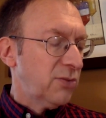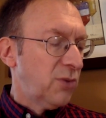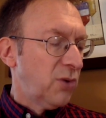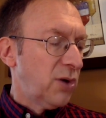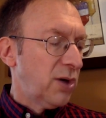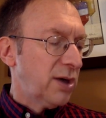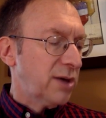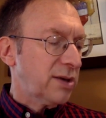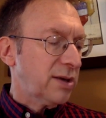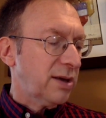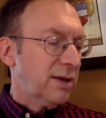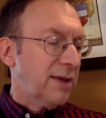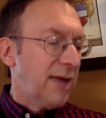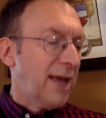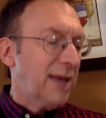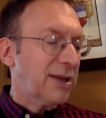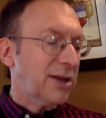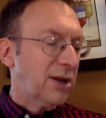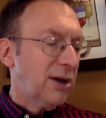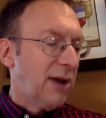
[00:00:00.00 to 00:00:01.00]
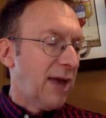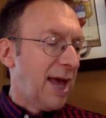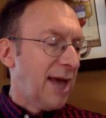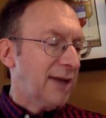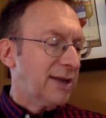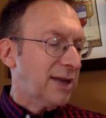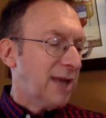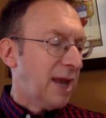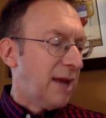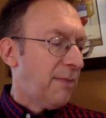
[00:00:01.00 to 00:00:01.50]
Morrison, that's their
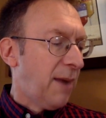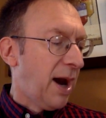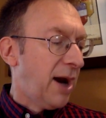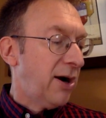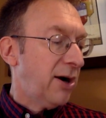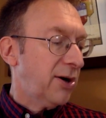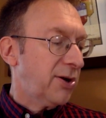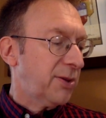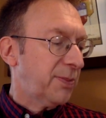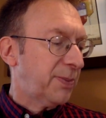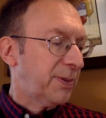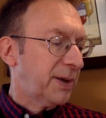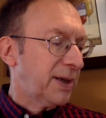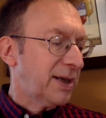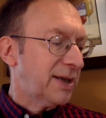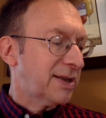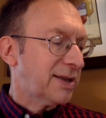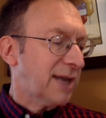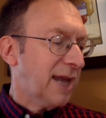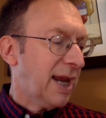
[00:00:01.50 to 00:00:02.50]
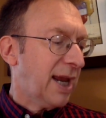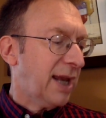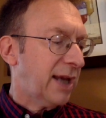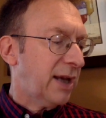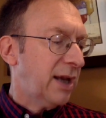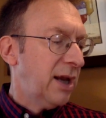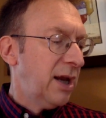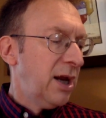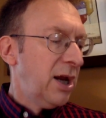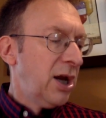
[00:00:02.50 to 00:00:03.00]
last name. I heard the police say it.
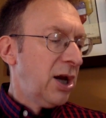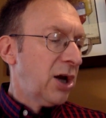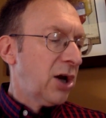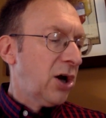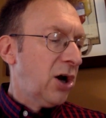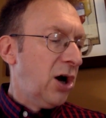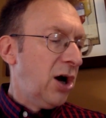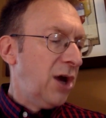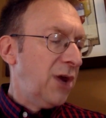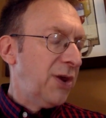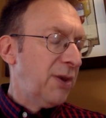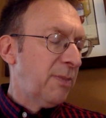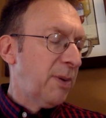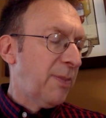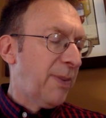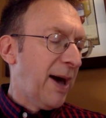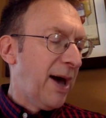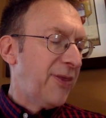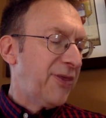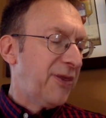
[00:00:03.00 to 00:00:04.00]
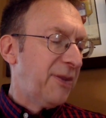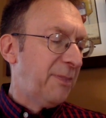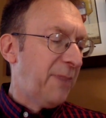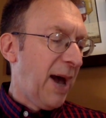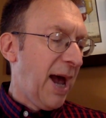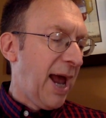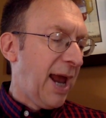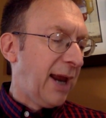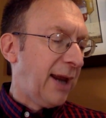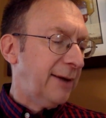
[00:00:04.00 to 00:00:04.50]
Called them about the
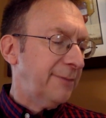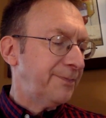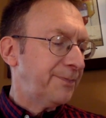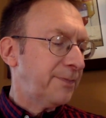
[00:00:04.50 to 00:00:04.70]
bike.